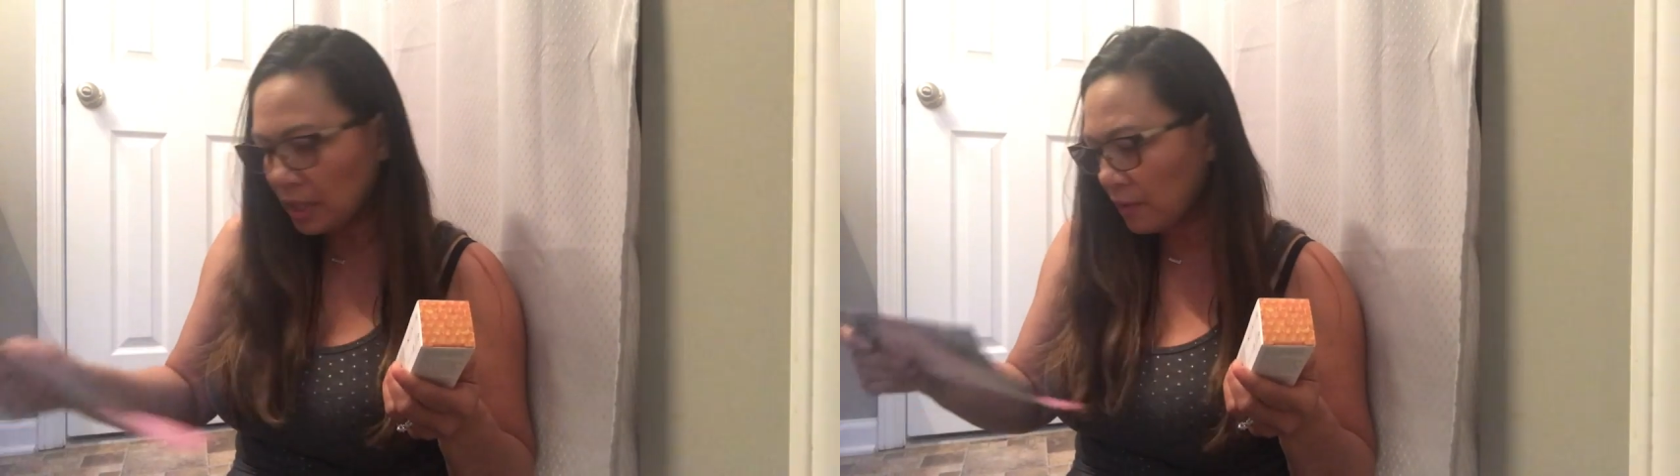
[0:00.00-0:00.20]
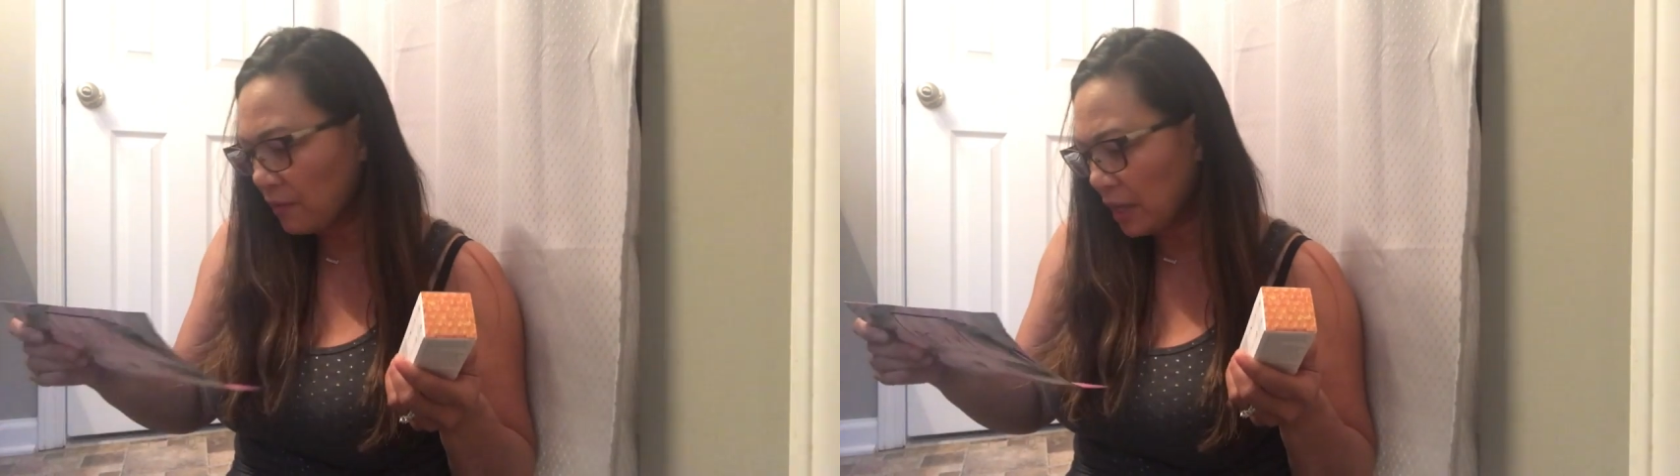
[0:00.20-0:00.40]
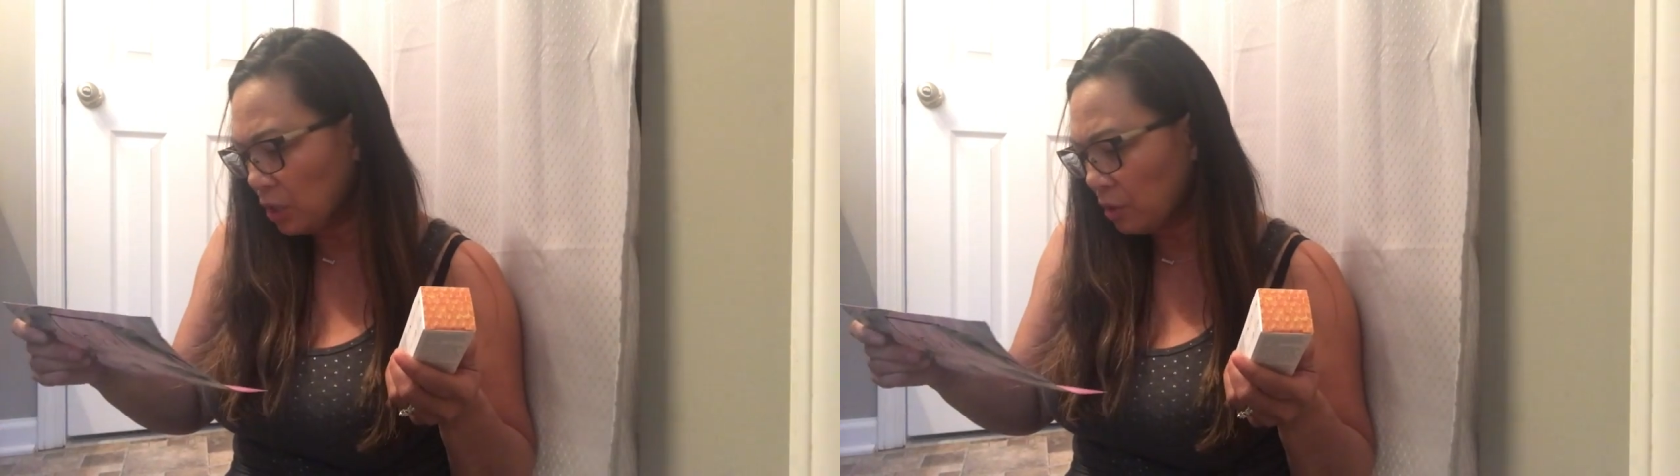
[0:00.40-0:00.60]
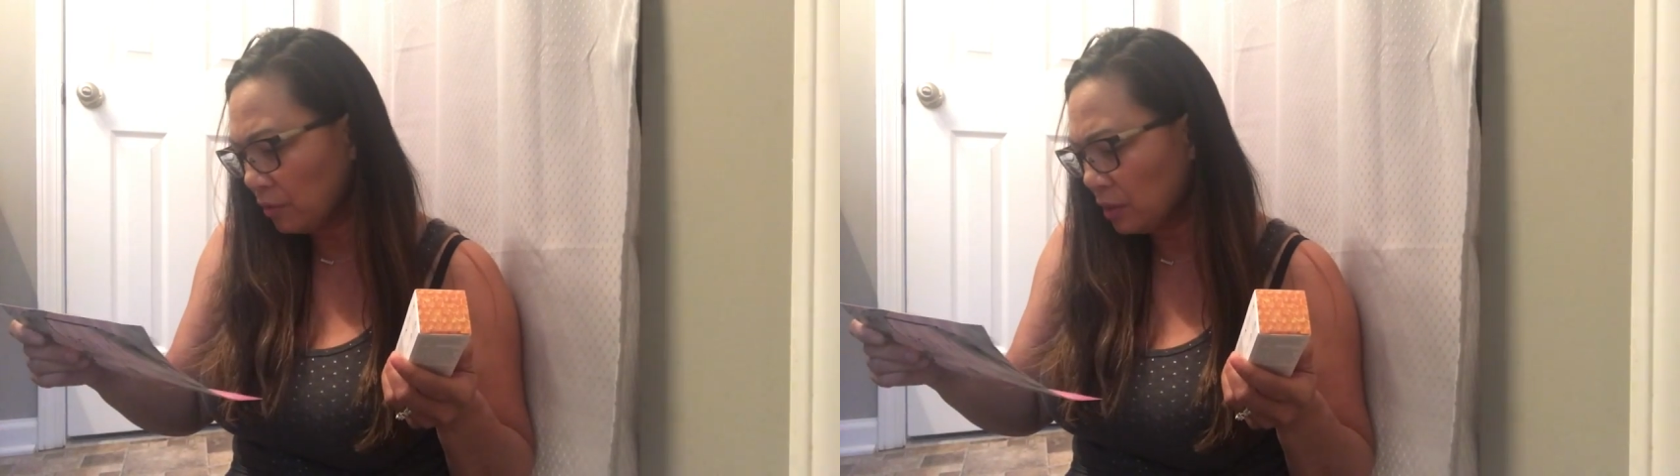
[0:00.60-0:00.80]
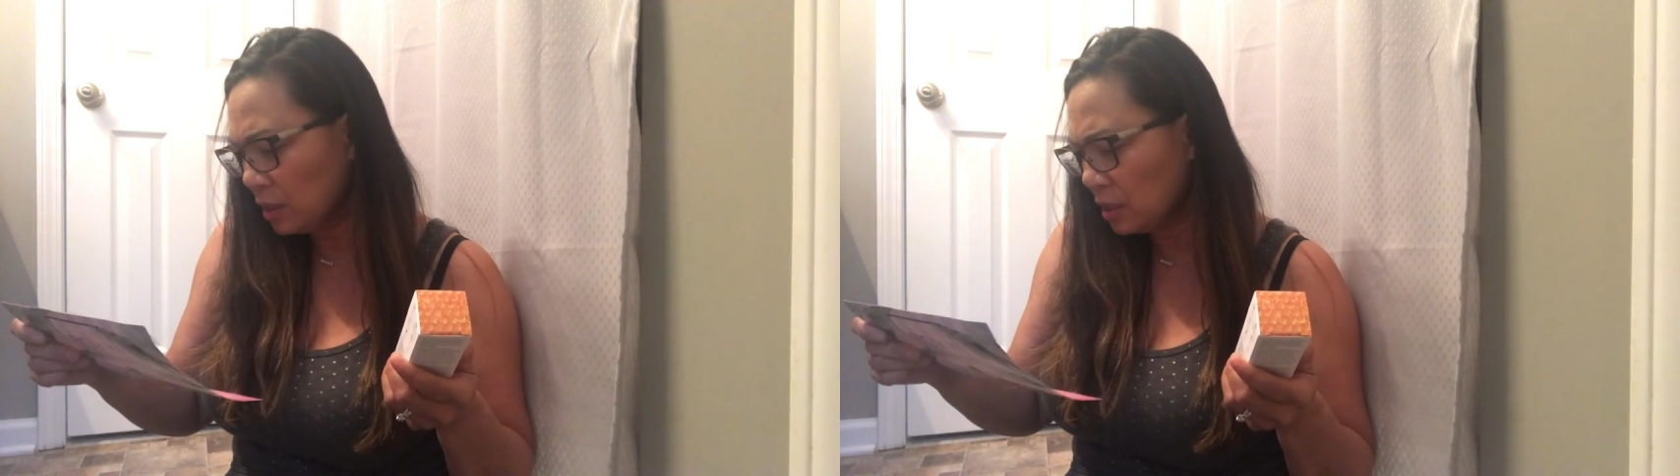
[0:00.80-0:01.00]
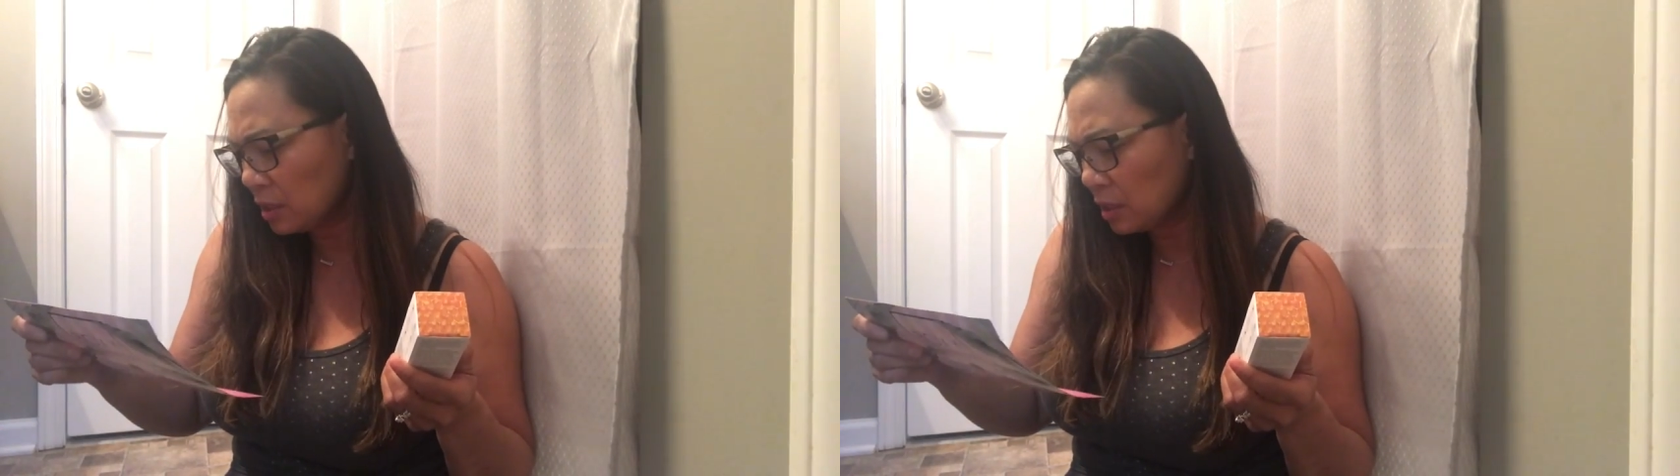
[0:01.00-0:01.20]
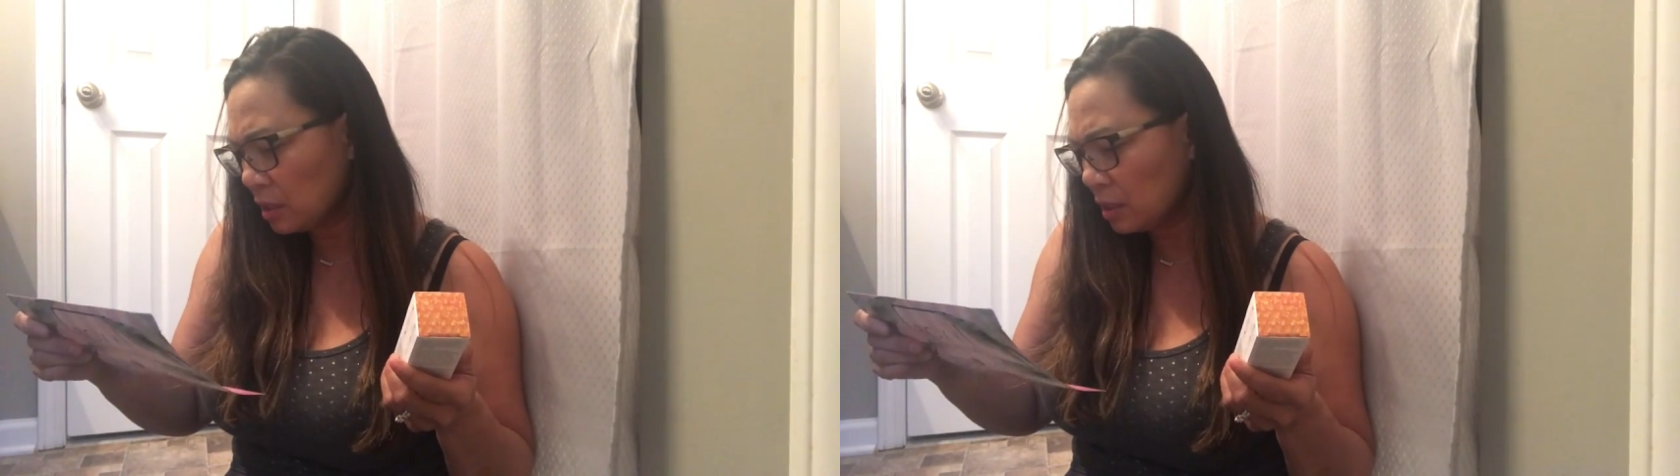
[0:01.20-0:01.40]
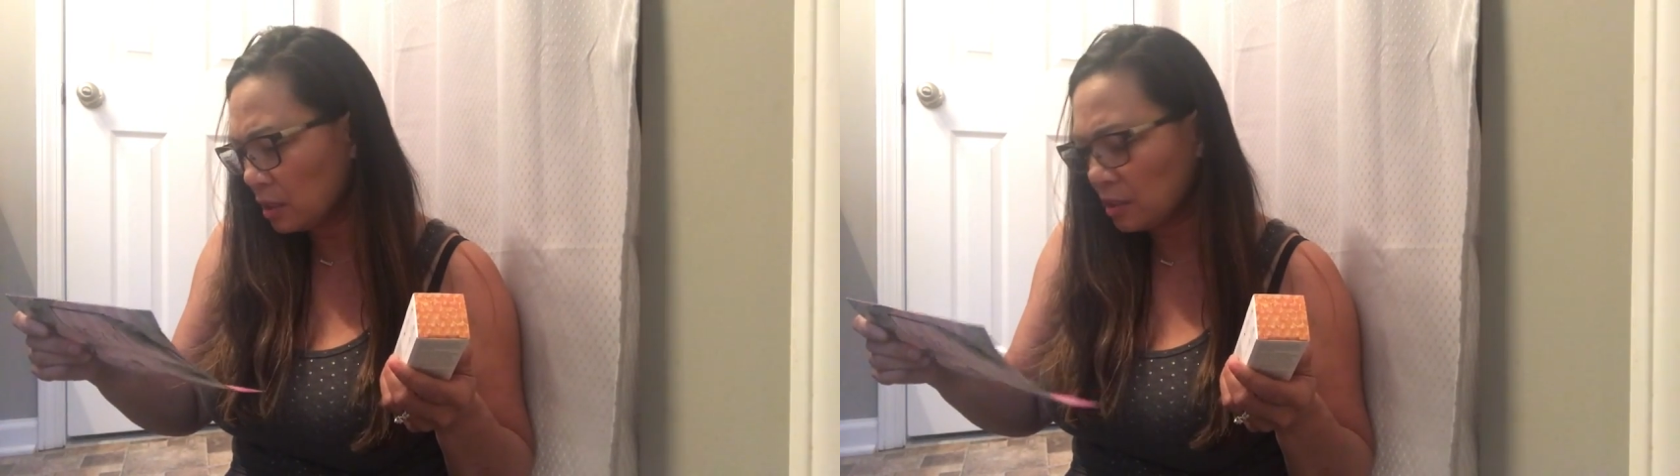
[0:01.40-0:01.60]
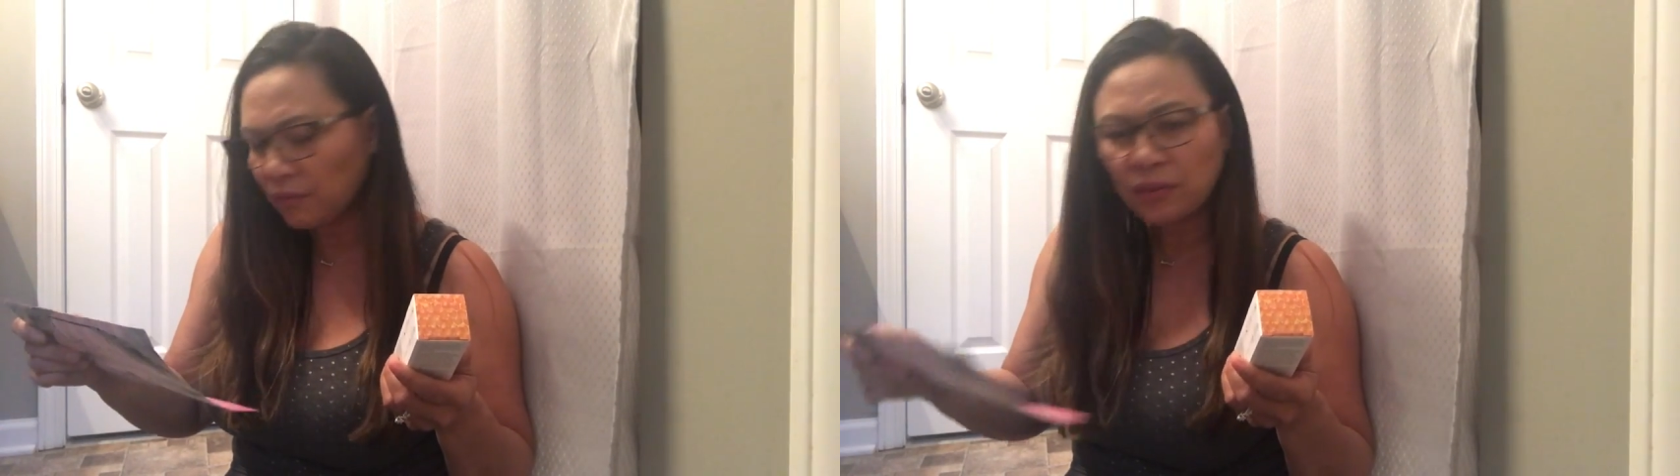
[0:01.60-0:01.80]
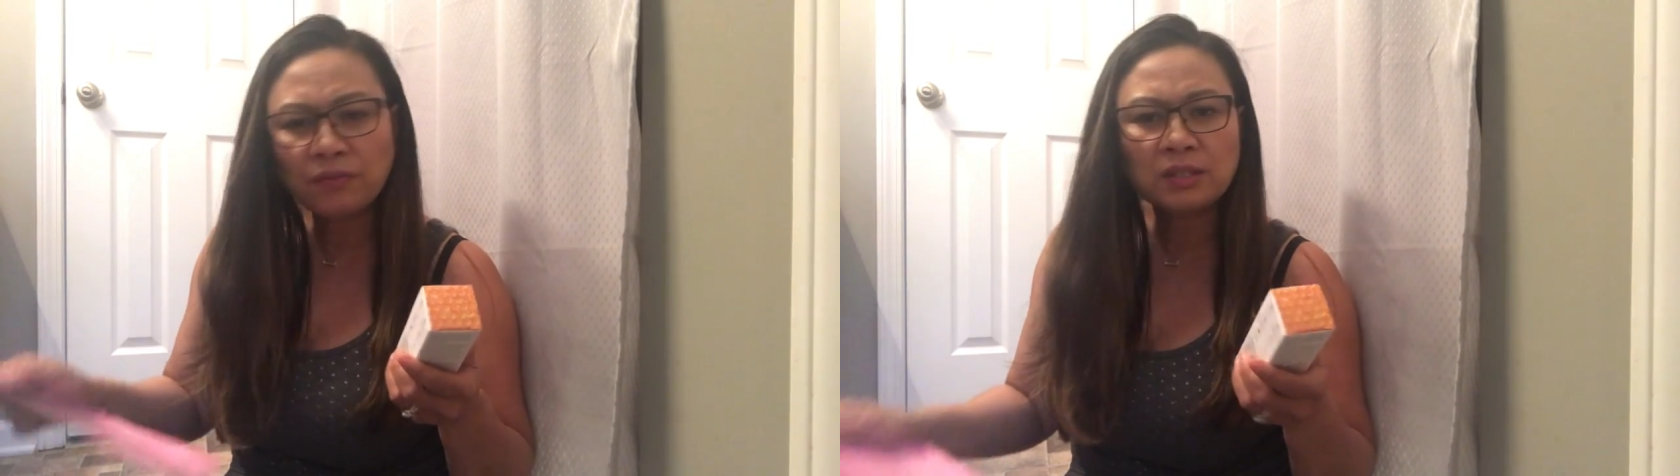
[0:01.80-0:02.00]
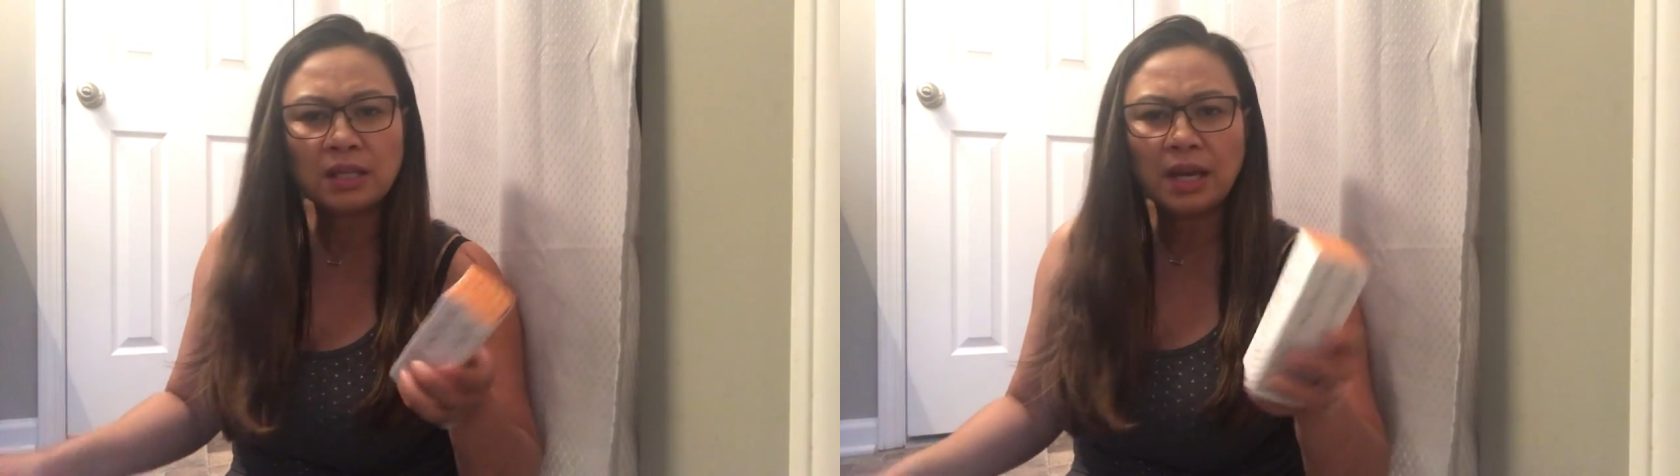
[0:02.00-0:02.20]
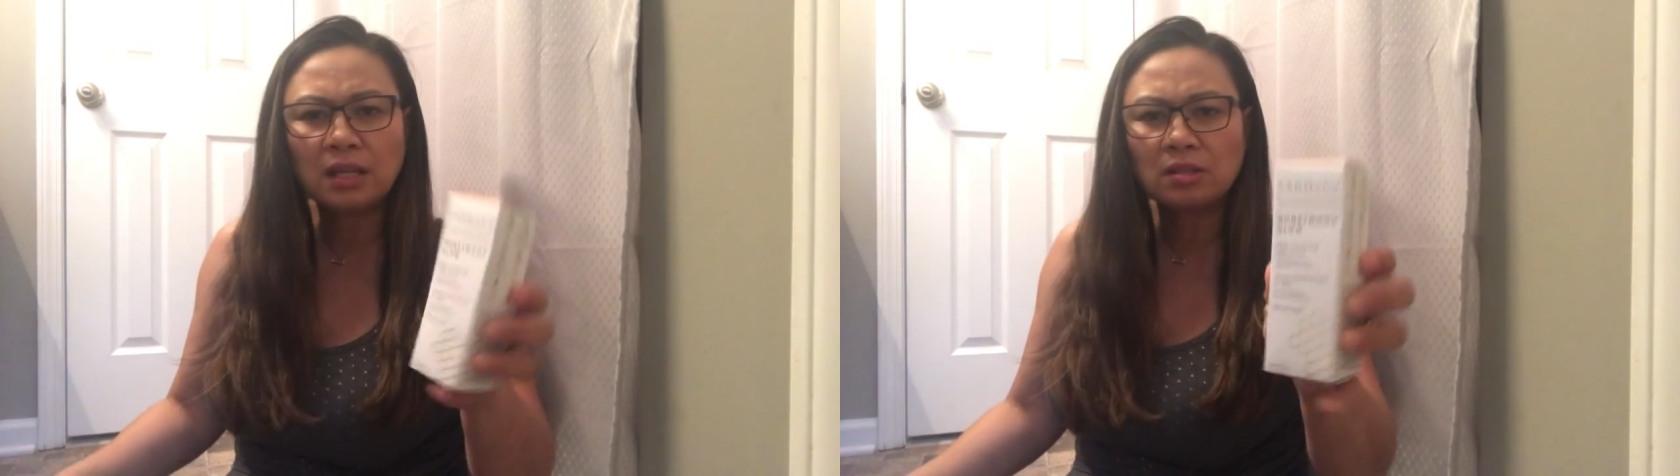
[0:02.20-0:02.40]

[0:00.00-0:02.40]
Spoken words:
And the value of this is $58.